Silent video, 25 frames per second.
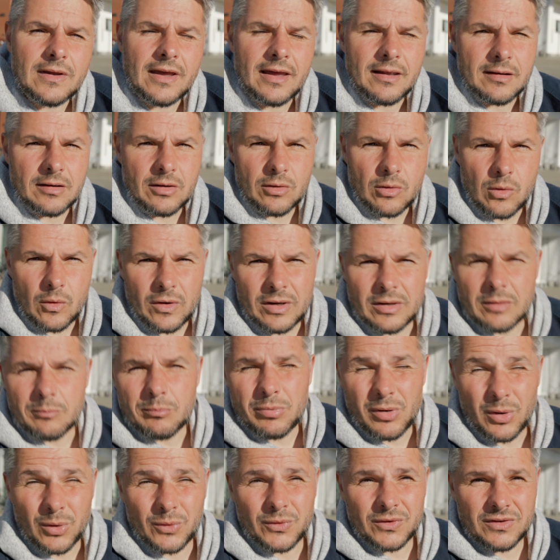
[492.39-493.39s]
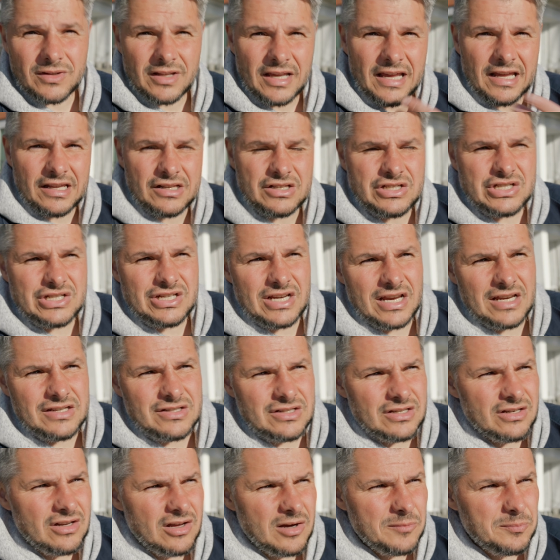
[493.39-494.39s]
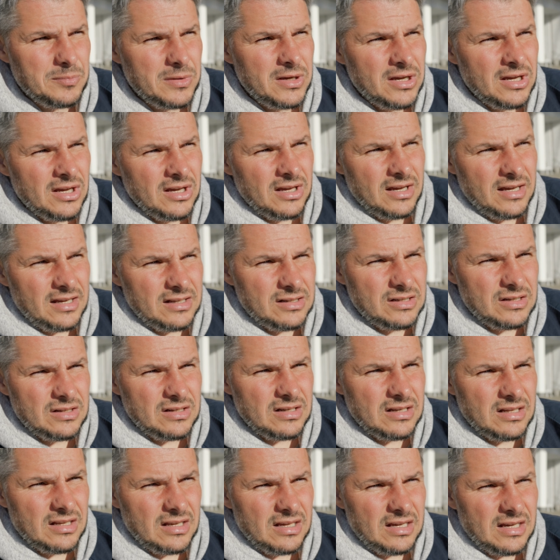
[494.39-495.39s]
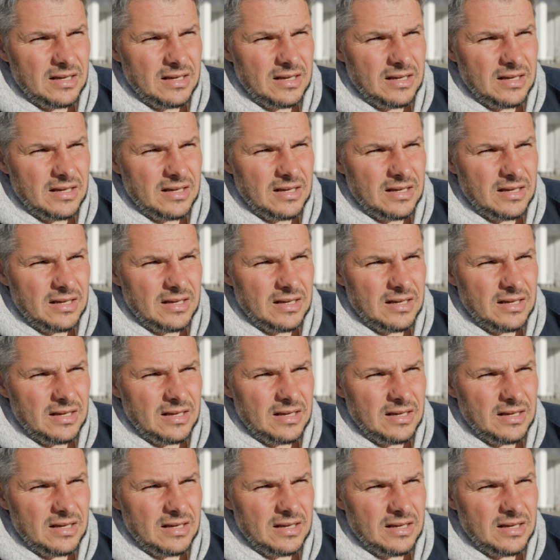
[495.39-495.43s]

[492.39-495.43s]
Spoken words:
and go in and post and change it up, and